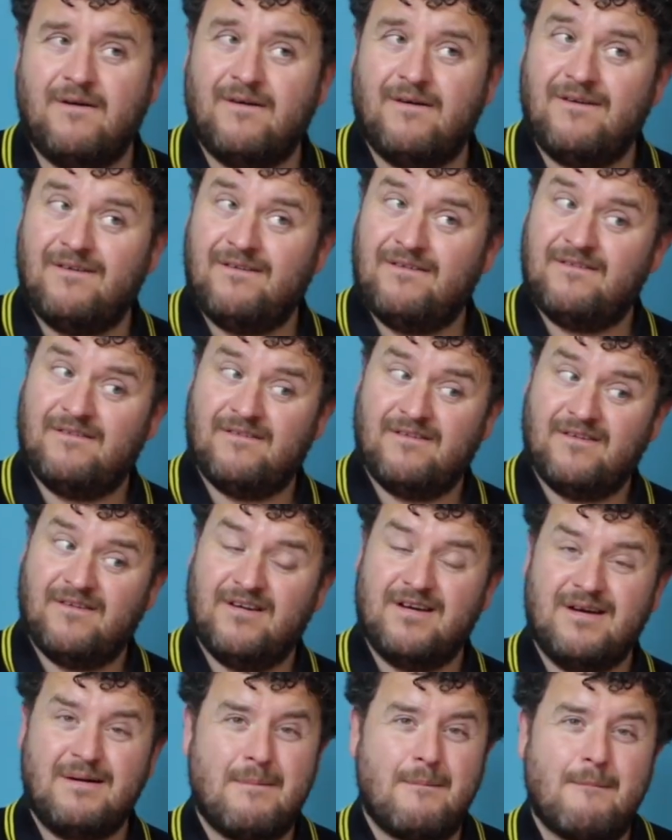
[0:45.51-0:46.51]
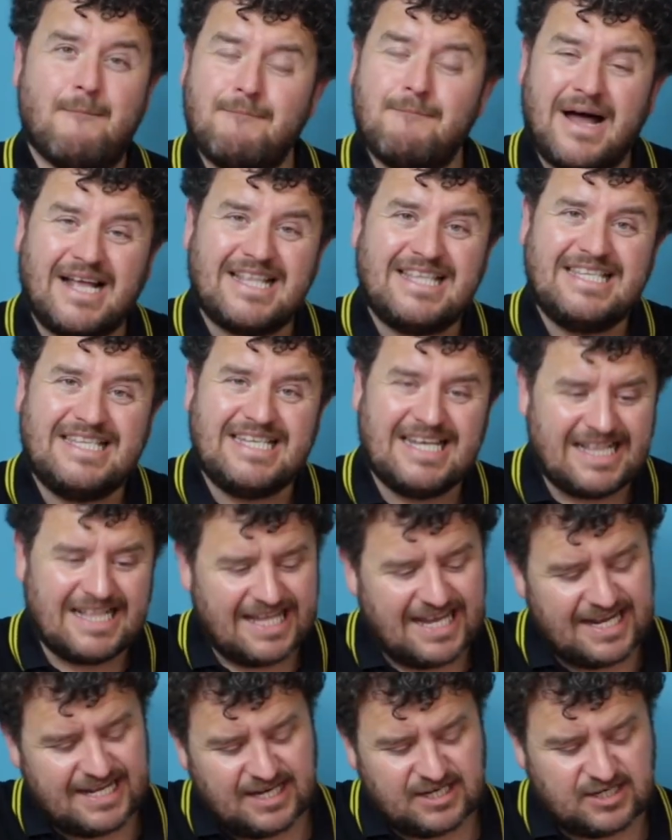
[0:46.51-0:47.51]

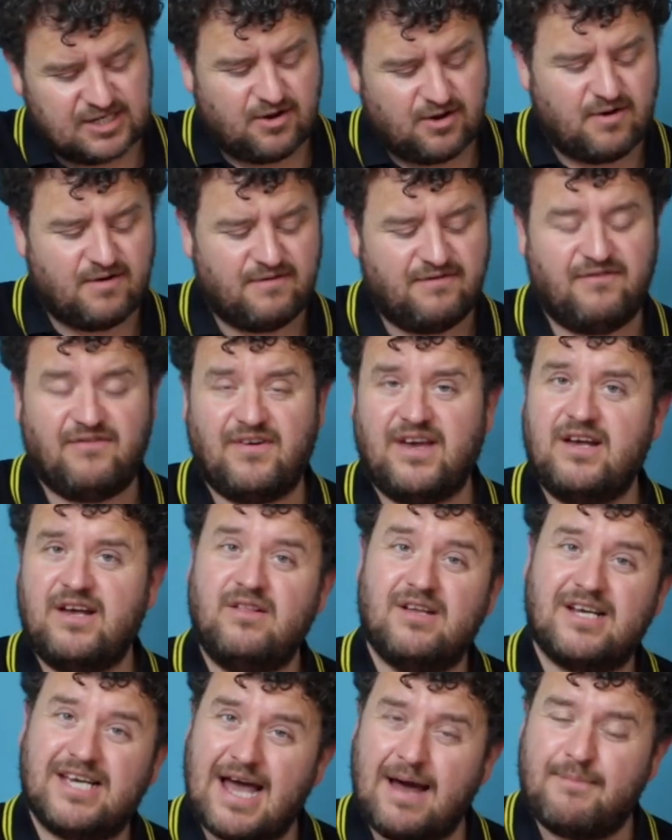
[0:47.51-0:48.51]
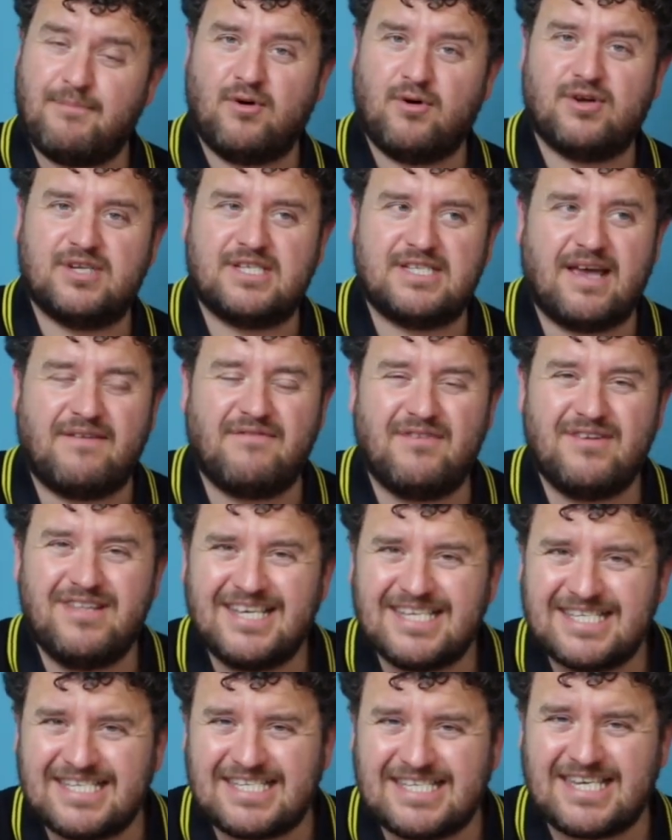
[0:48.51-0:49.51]
mandolin-y sort of feel, capo
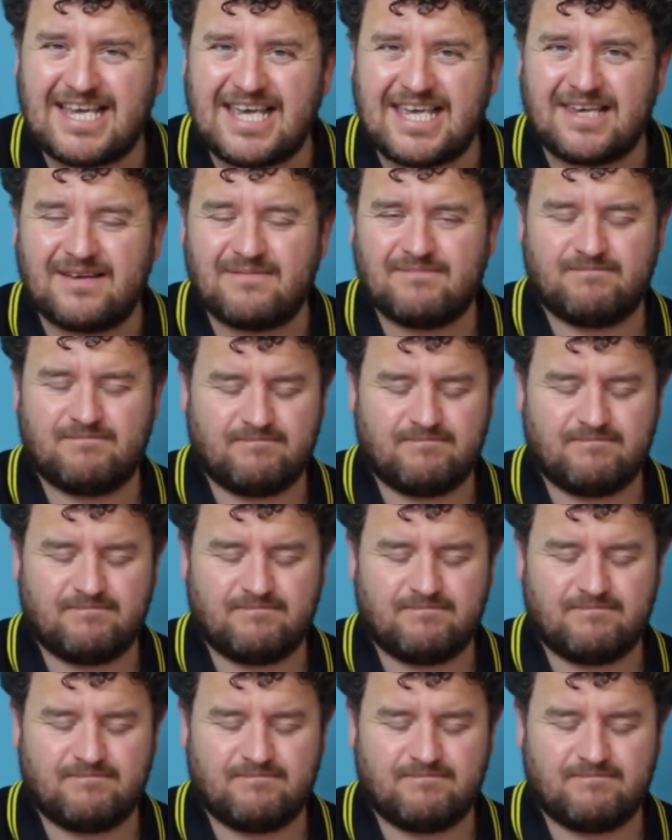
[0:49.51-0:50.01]
7, C. E.